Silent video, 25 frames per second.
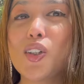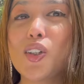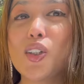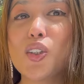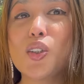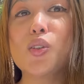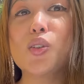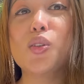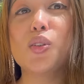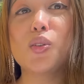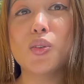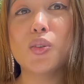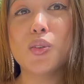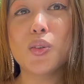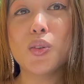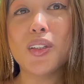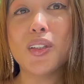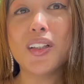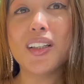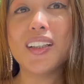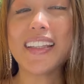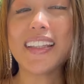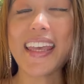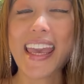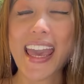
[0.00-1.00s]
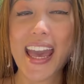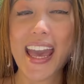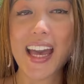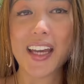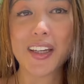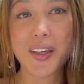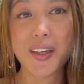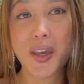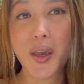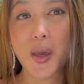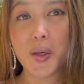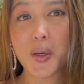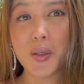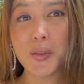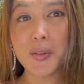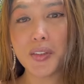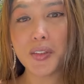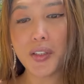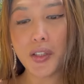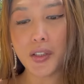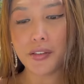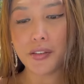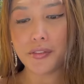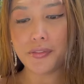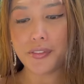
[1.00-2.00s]
Koolkatkoo
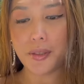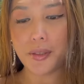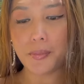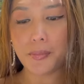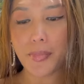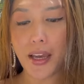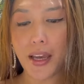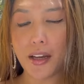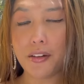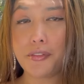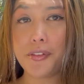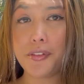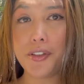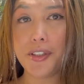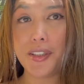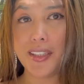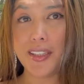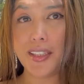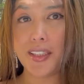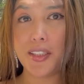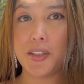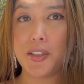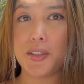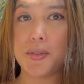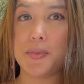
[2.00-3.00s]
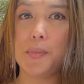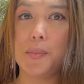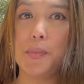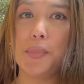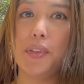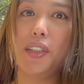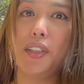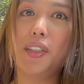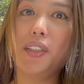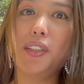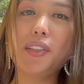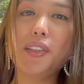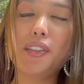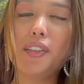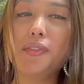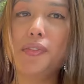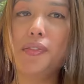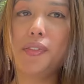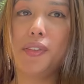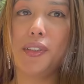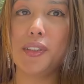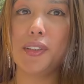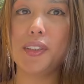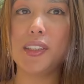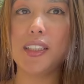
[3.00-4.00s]
coffee mug for this
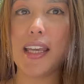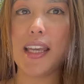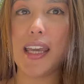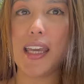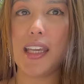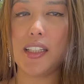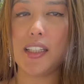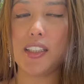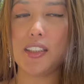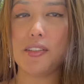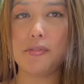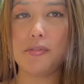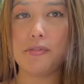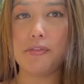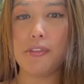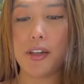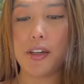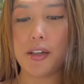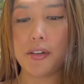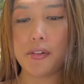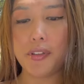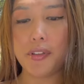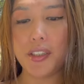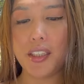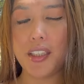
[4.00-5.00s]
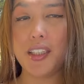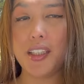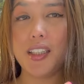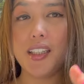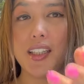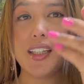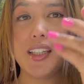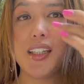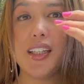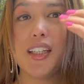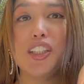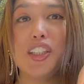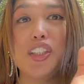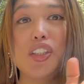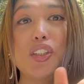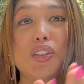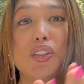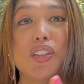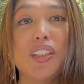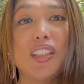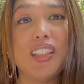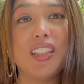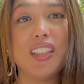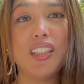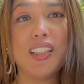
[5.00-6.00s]
beautiful and very
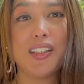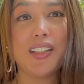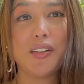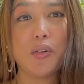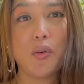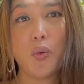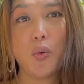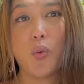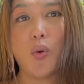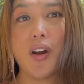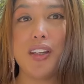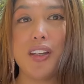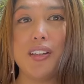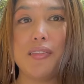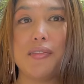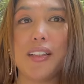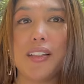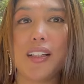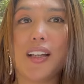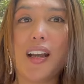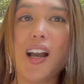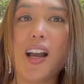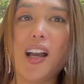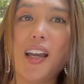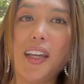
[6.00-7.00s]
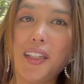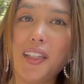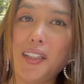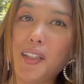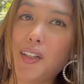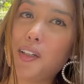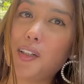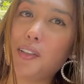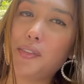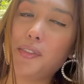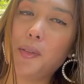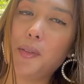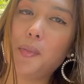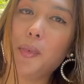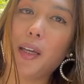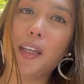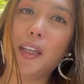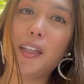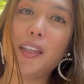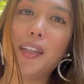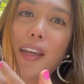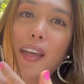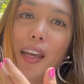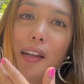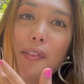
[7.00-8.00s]
unique, one of a kind coffee mug. I
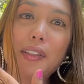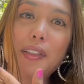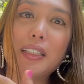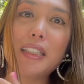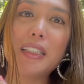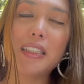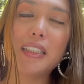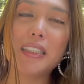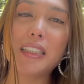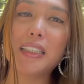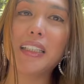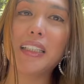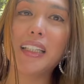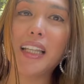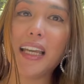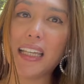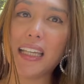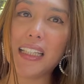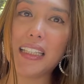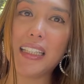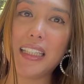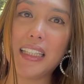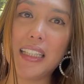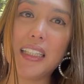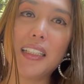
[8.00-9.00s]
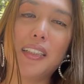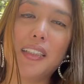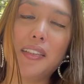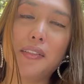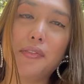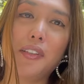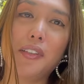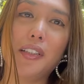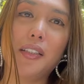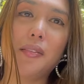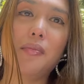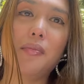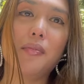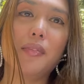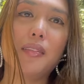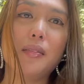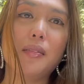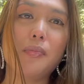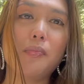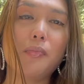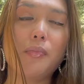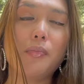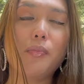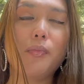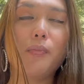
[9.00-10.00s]
never seen like this for
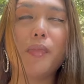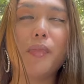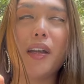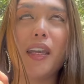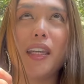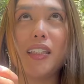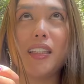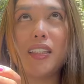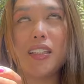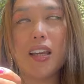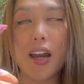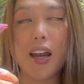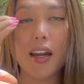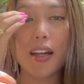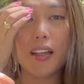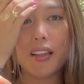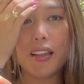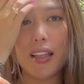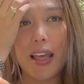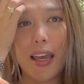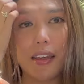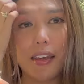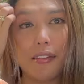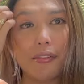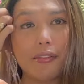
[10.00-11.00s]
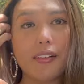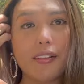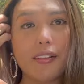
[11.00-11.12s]
my entire life.